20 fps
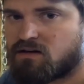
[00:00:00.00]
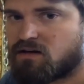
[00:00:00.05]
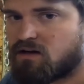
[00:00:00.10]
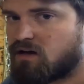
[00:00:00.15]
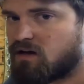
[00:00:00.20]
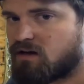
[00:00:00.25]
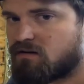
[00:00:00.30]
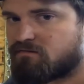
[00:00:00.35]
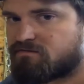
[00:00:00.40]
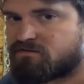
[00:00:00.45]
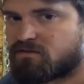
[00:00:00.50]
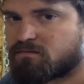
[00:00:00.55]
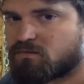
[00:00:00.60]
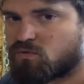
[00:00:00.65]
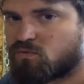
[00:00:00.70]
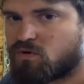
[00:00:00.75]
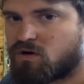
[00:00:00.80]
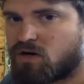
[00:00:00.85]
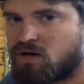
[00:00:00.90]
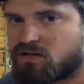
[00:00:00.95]
from
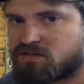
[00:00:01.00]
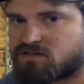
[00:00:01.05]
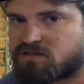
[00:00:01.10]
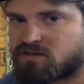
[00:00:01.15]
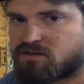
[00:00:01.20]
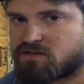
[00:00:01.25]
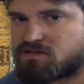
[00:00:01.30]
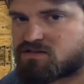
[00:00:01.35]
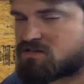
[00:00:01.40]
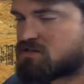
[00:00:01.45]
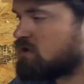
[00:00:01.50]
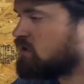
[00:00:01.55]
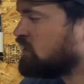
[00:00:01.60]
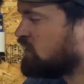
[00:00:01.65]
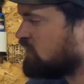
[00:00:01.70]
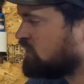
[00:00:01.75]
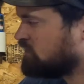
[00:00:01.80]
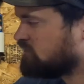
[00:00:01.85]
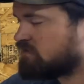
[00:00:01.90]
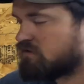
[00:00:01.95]
the wall to the
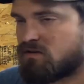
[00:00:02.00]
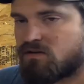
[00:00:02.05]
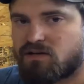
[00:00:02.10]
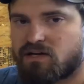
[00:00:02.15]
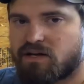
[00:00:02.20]
stove,